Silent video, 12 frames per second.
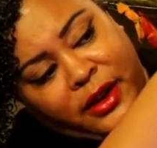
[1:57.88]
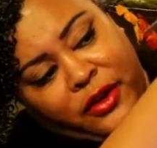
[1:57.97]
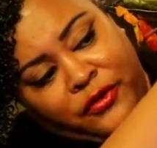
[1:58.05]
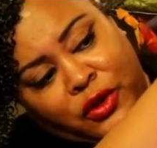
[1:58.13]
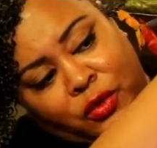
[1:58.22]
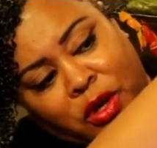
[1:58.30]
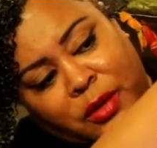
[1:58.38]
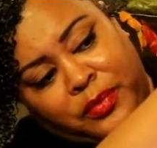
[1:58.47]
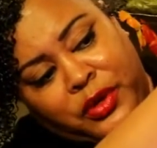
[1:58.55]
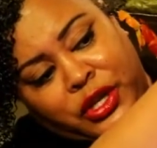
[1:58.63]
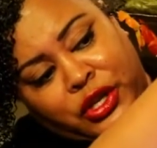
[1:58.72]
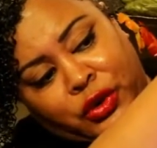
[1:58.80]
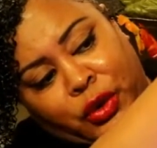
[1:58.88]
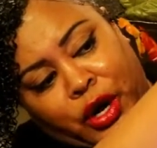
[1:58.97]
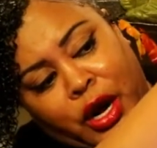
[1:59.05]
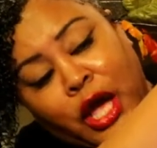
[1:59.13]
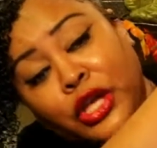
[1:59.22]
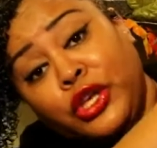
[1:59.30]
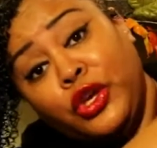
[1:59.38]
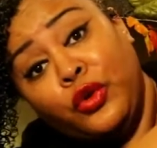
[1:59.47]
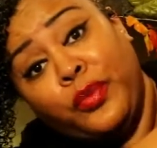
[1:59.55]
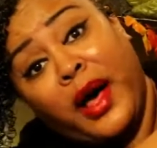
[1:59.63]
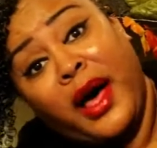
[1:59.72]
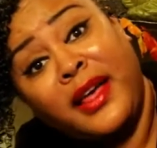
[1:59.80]
here if you want to put your
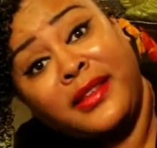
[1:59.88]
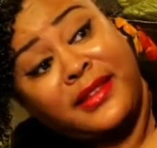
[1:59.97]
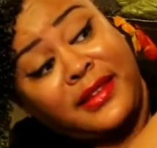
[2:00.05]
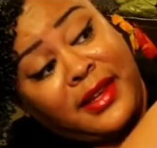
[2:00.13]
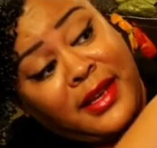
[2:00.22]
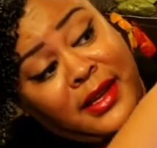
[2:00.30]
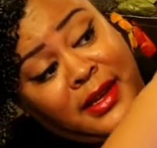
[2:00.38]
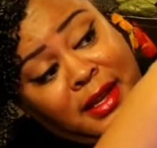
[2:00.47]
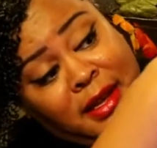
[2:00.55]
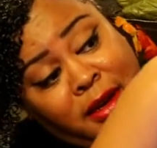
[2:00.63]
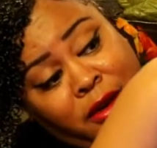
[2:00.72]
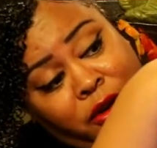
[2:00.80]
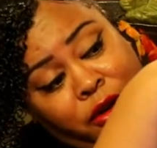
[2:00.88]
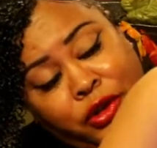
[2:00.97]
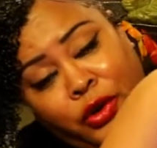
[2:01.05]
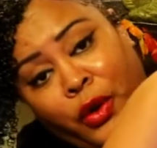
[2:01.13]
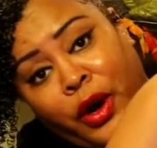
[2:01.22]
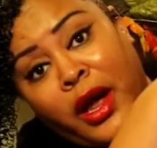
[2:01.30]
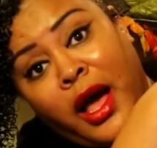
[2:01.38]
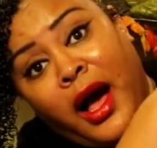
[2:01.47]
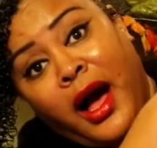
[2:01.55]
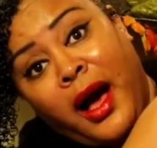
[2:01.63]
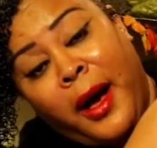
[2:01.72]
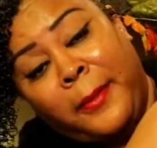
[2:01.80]
coupons in here, your
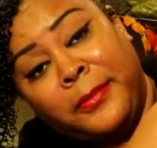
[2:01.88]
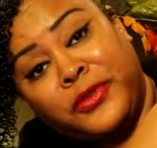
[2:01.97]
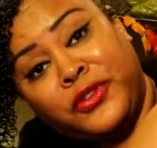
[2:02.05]
um,